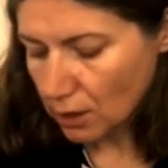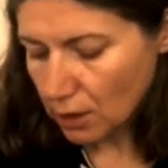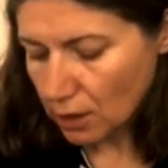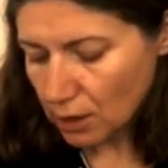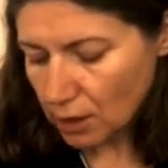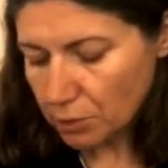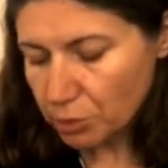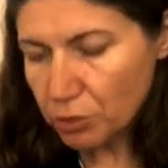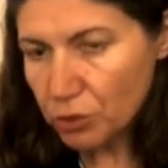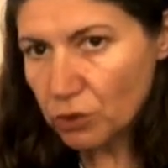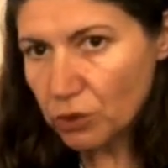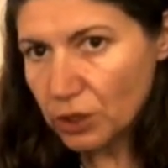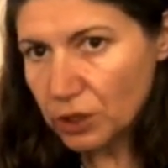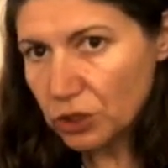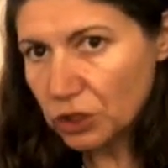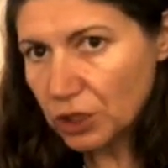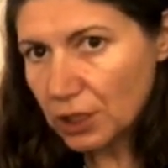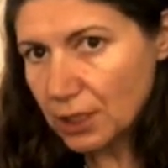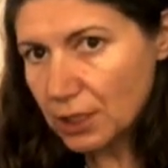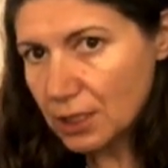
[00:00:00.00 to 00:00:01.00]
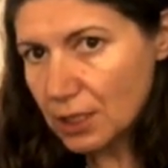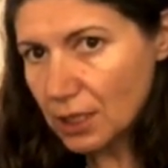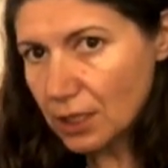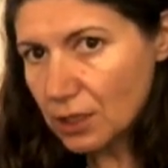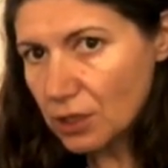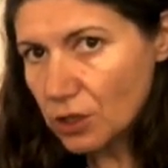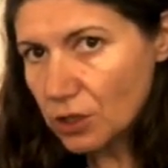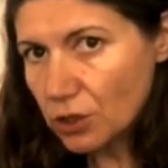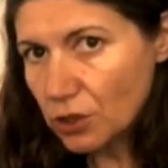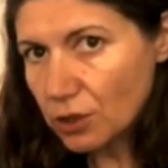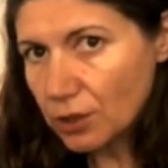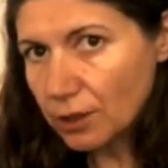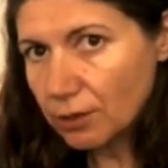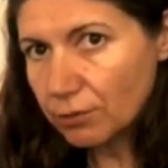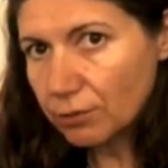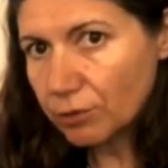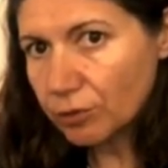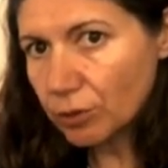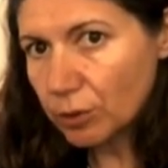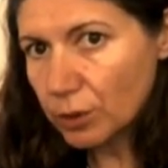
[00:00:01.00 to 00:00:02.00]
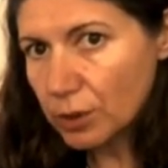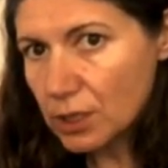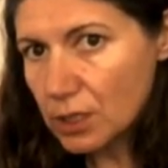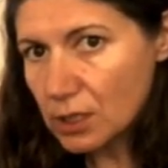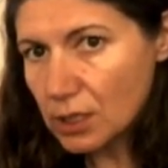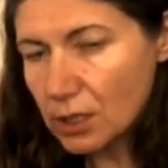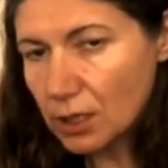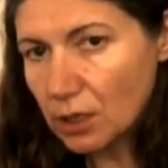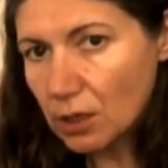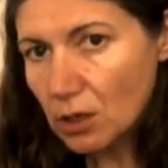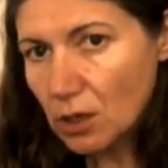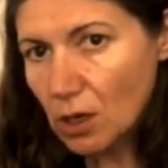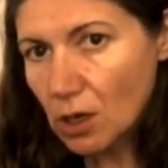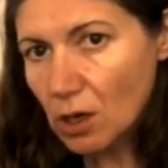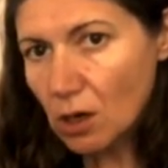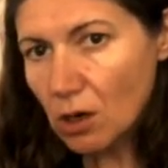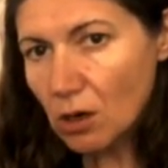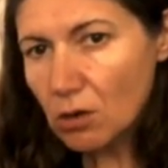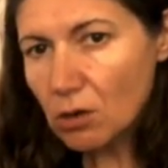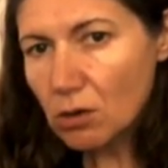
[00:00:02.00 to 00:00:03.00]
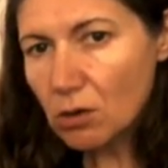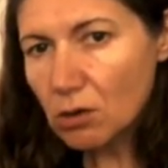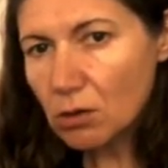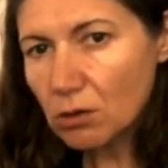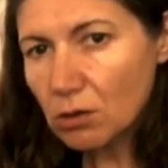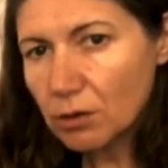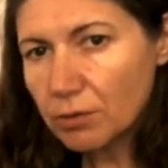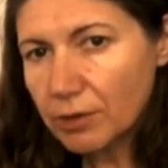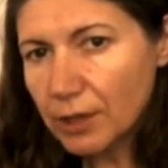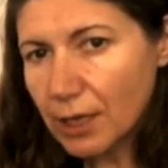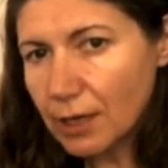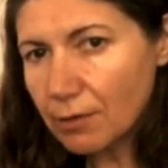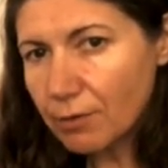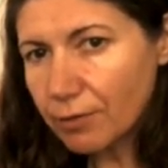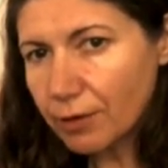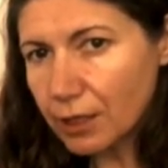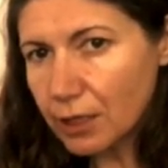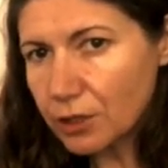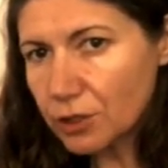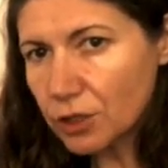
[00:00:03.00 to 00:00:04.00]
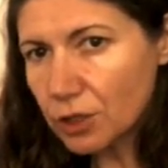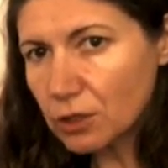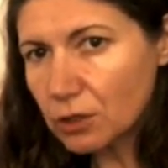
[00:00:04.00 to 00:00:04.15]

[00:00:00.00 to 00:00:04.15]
appreciating that you're influencing all of that fascia,